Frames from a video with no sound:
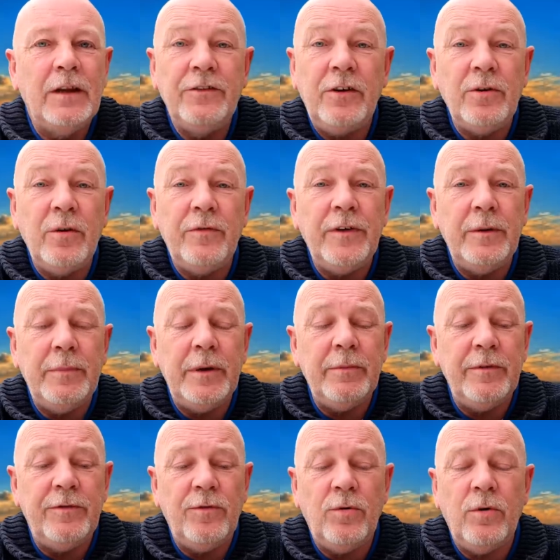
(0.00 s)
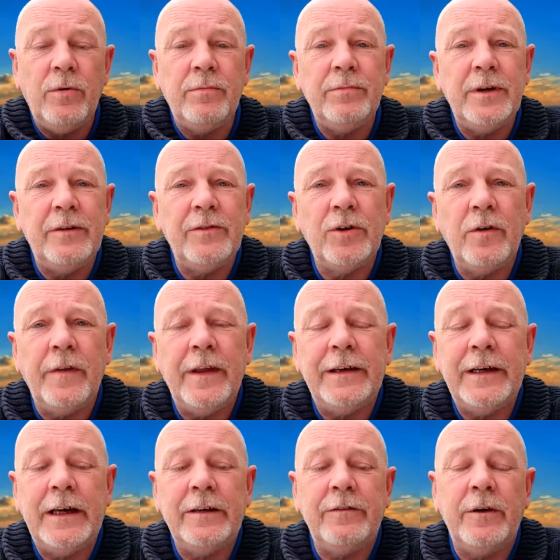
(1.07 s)
Don't know if he'd been before, never got that
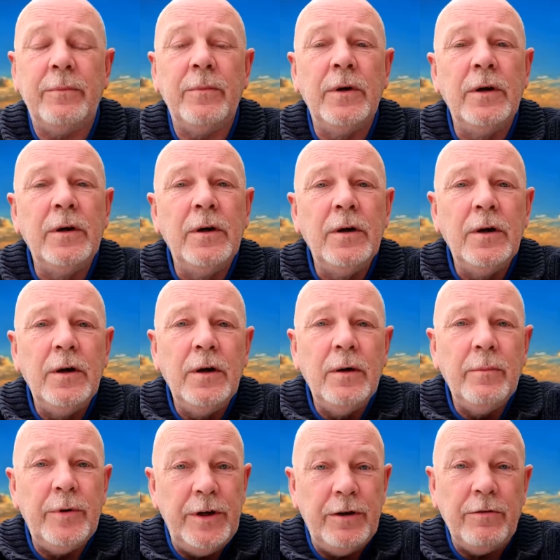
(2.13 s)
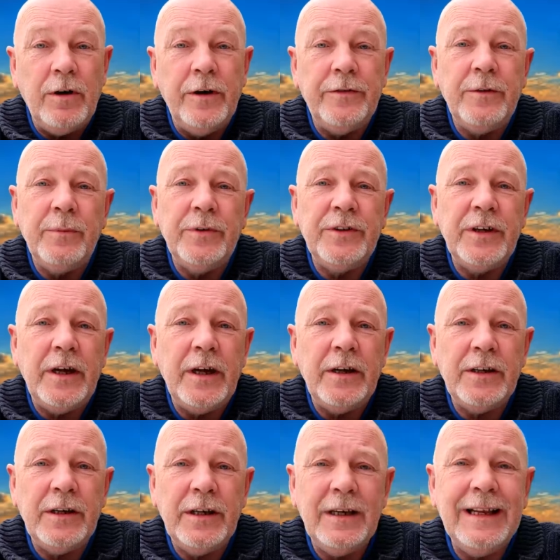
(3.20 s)
out of him. But he arrived in
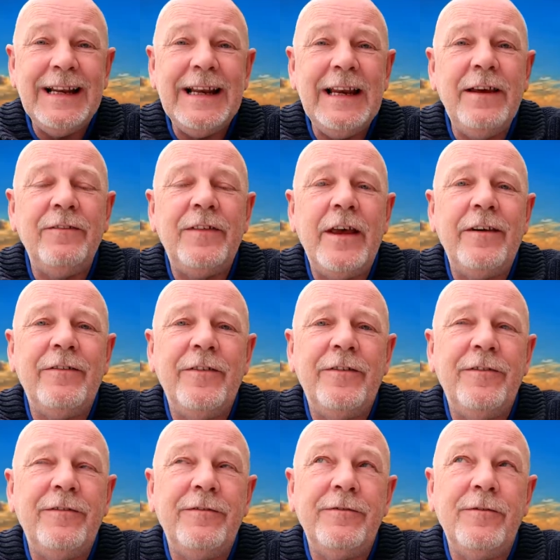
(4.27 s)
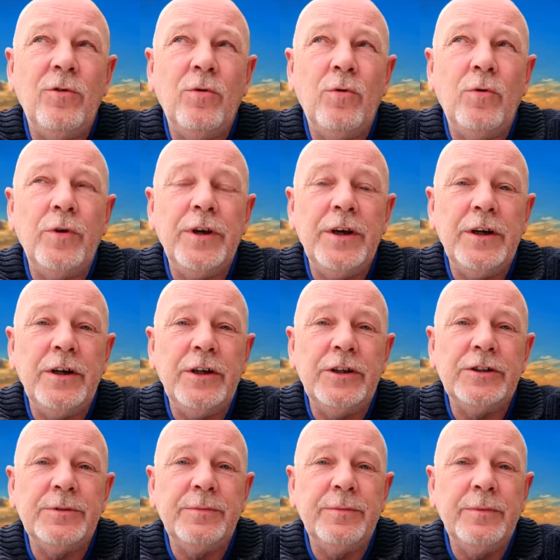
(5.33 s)
Pattaya, lived there for 4
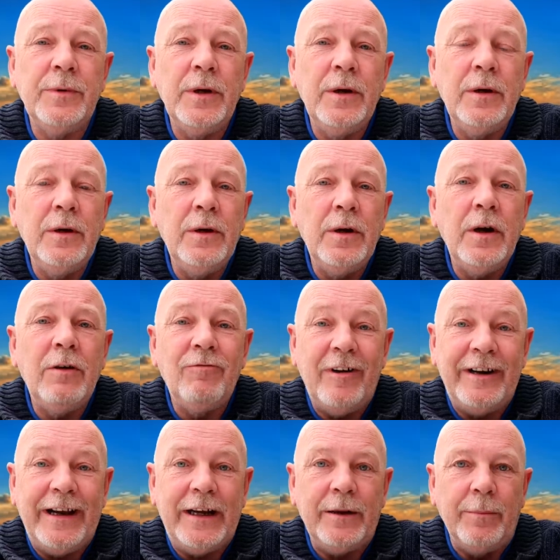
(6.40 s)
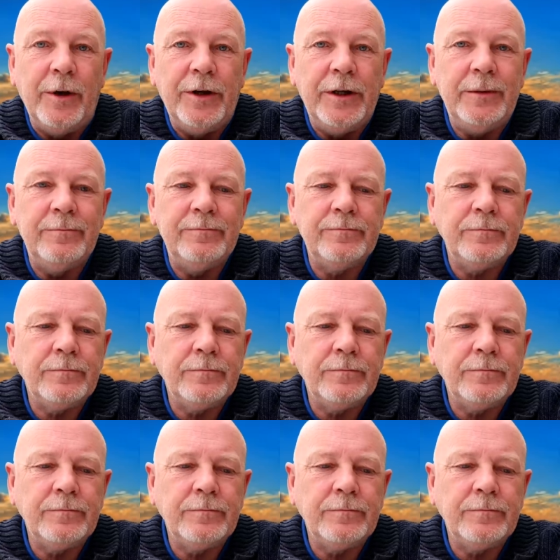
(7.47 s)
years, ran out of money,